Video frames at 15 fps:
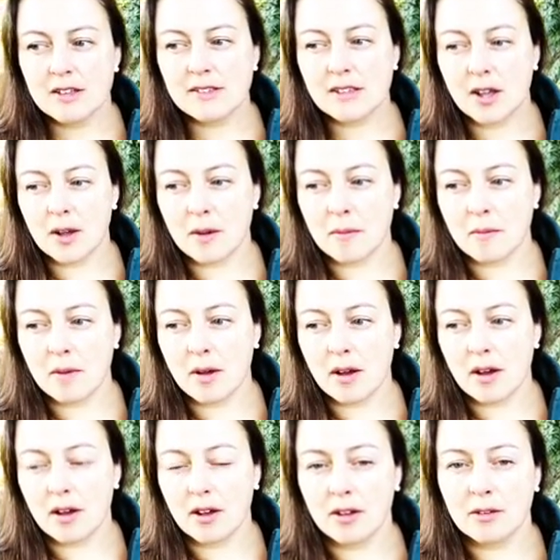some
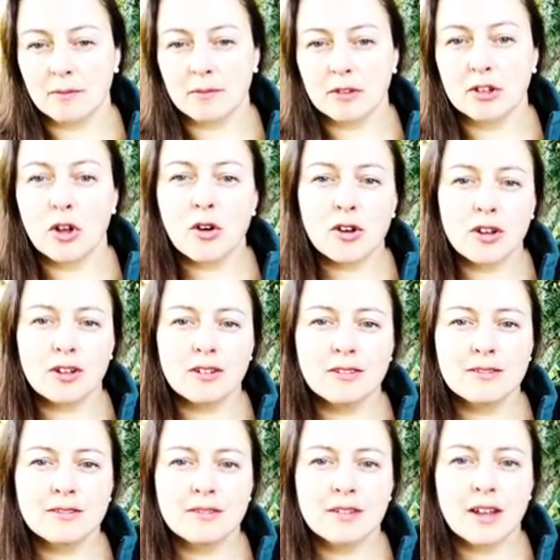local
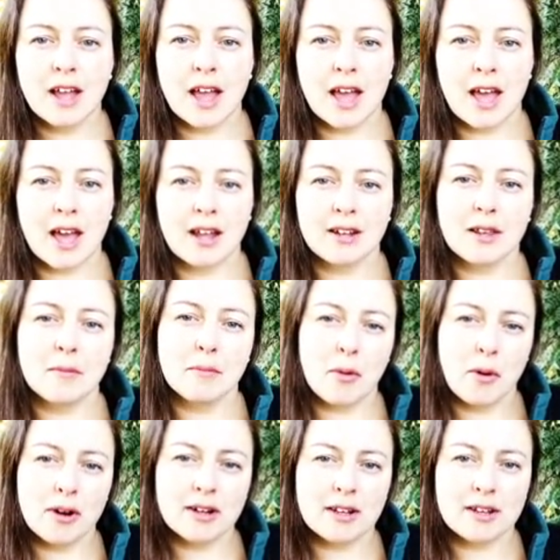and
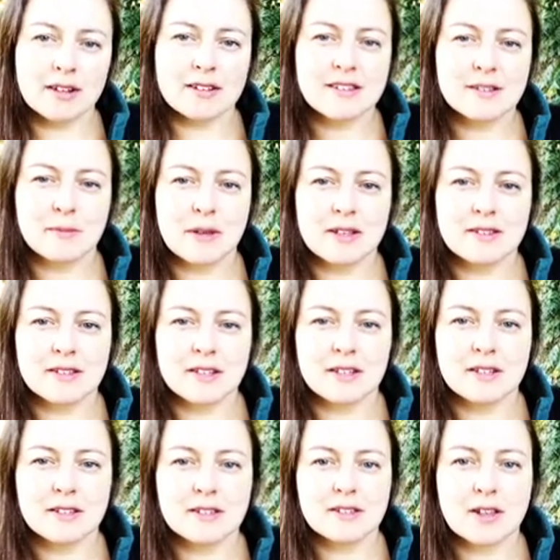imported
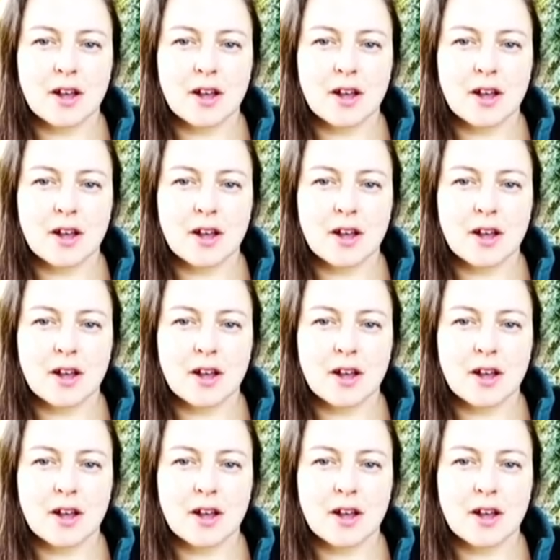species